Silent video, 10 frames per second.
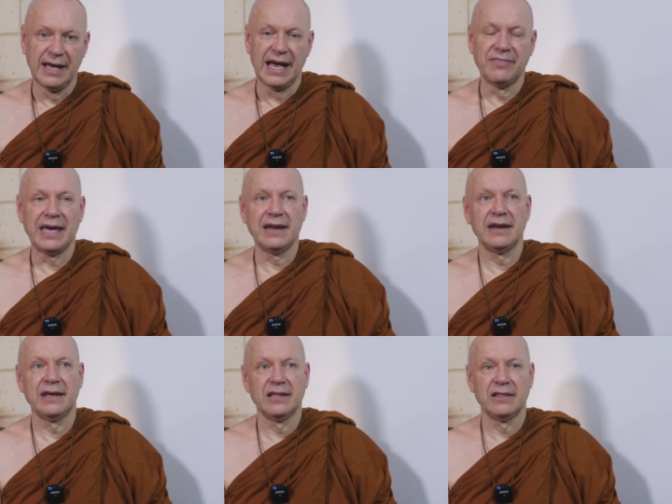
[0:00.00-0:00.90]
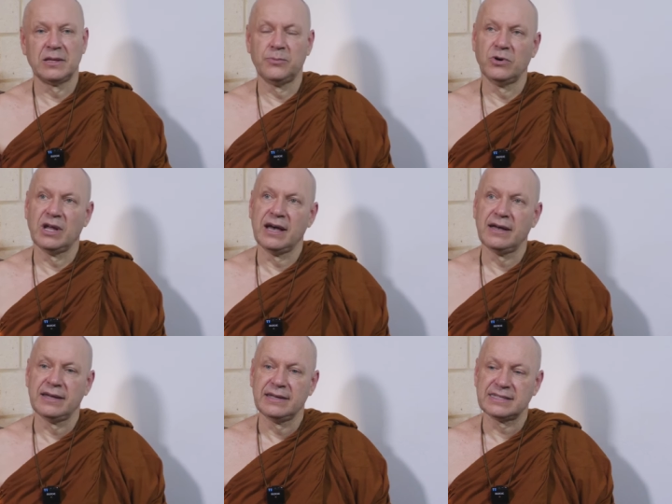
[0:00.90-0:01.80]
And then the
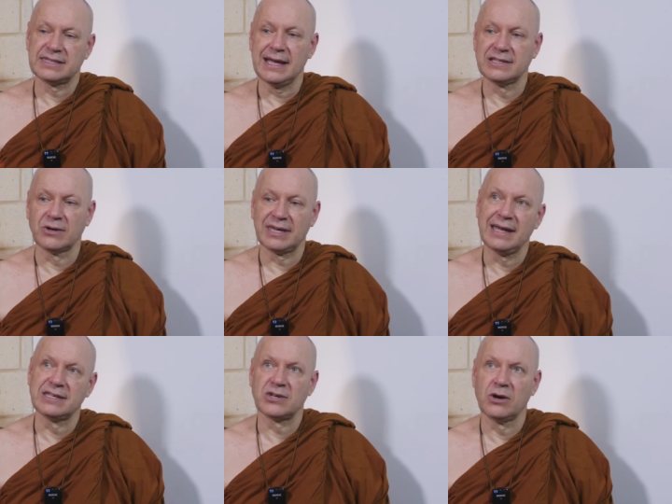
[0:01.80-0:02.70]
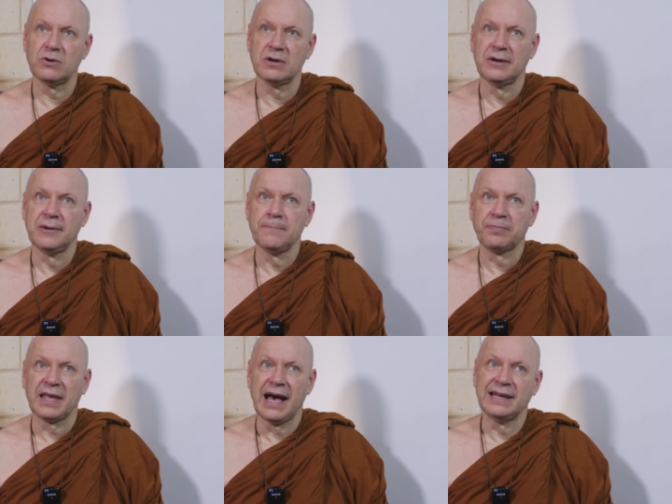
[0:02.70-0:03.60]
Buddha says, okay, so
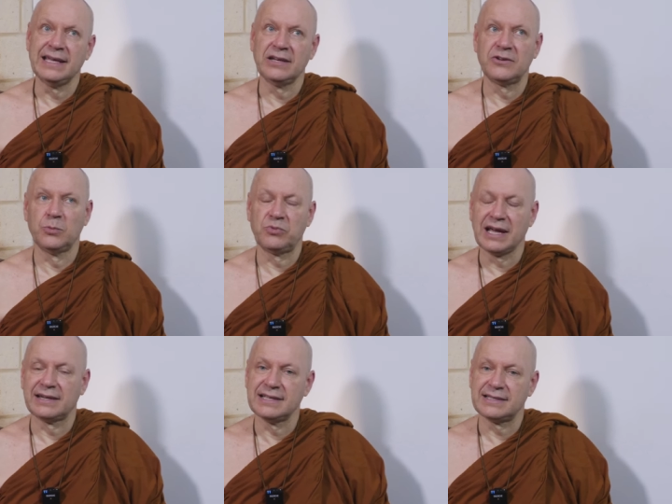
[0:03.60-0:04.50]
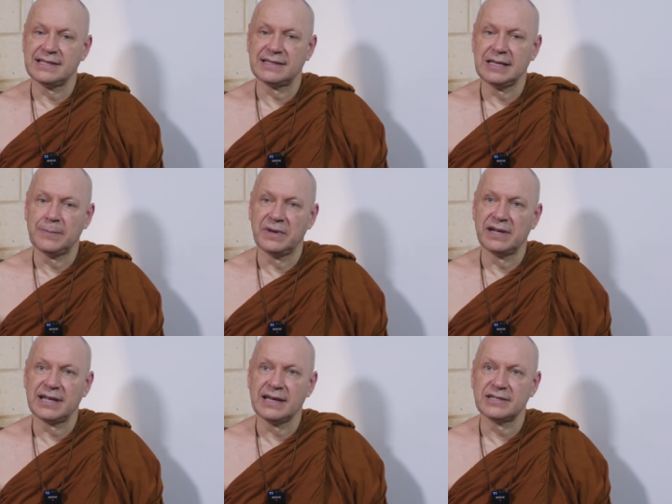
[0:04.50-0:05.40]
I need to practice these deep
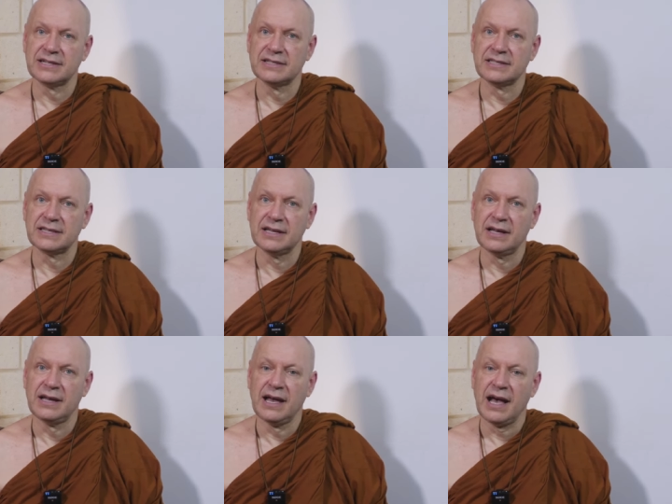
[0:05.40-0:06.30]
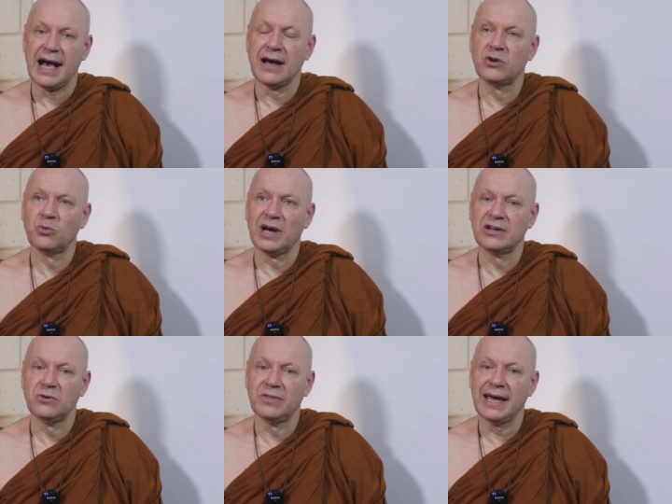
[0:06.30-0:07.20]
meditations. Uh, how do I
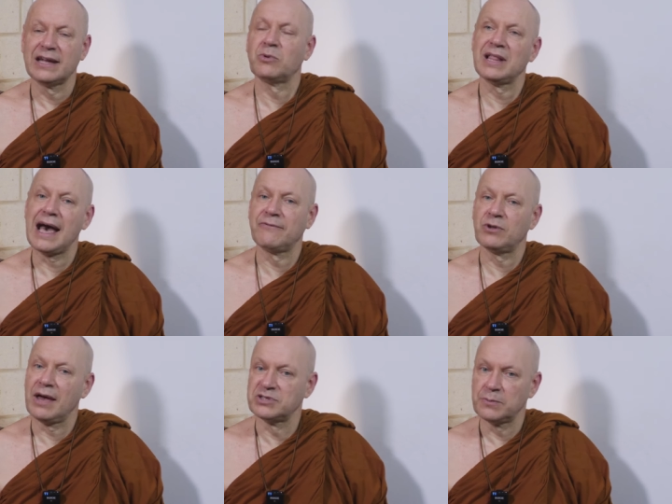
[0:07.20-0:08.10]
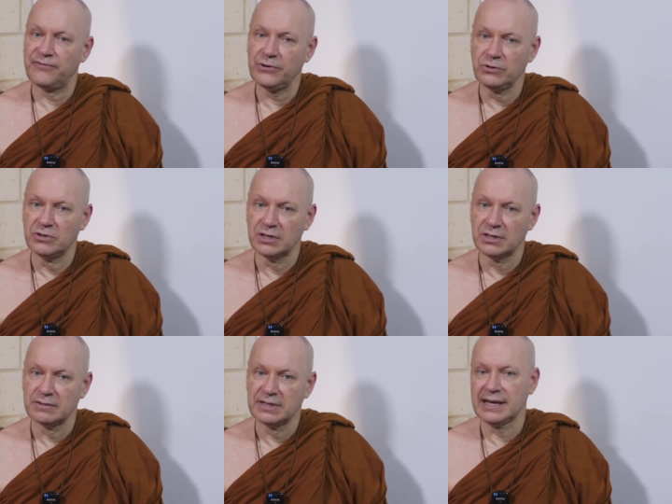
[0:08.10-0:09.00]
do that? Well, I have to have some food.
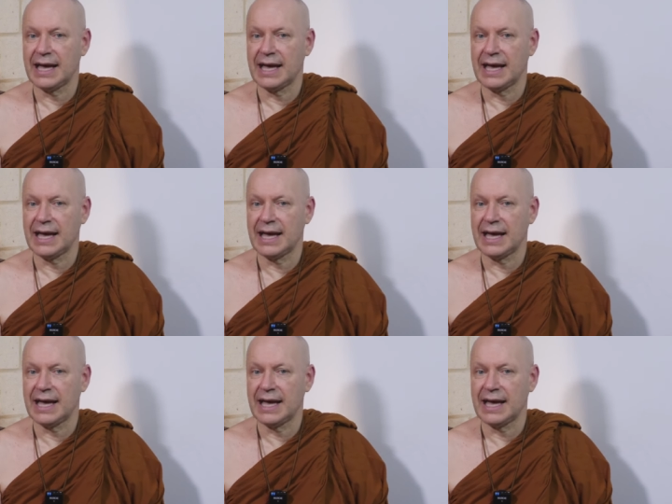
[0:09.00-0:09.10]
Yeah,